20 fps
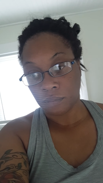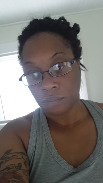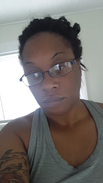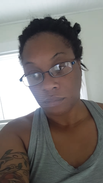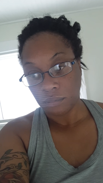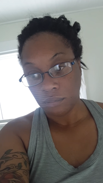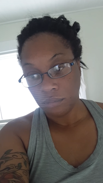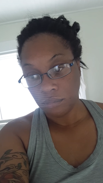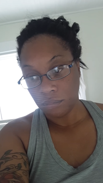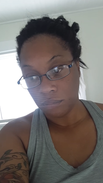
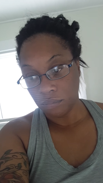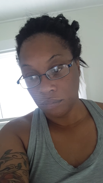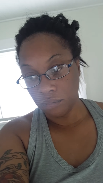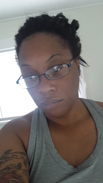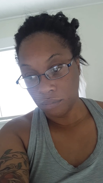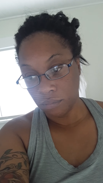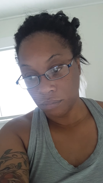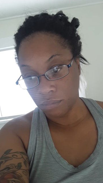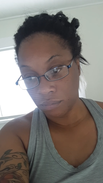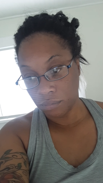
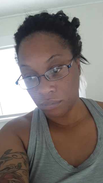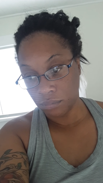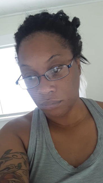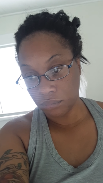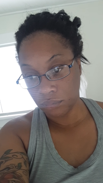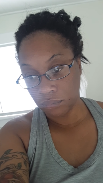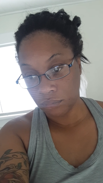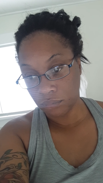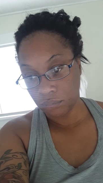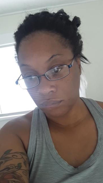
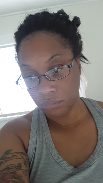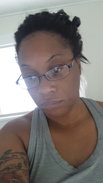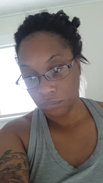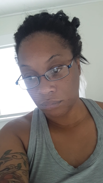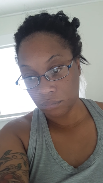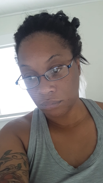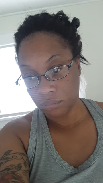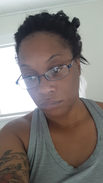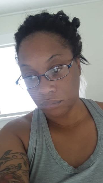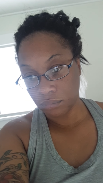
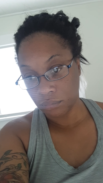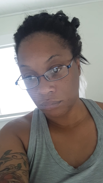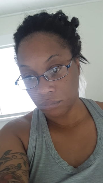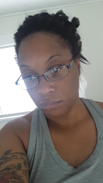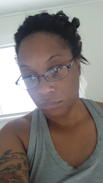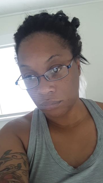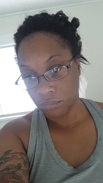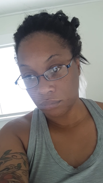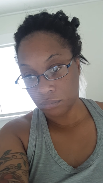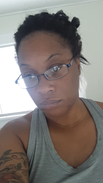
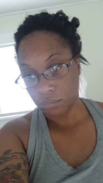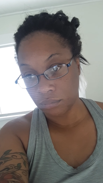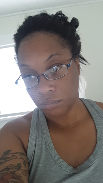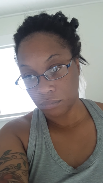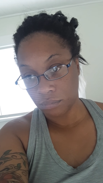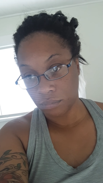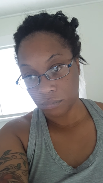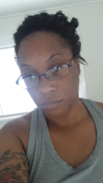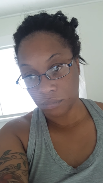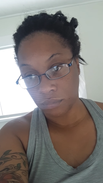
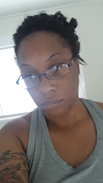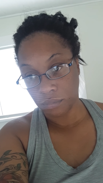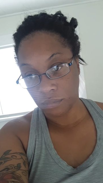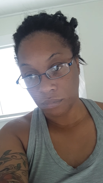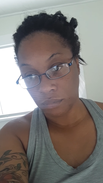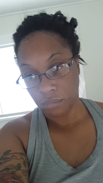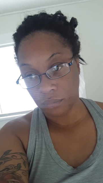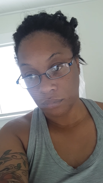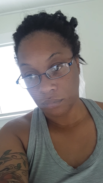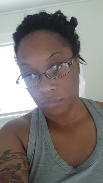[no speech]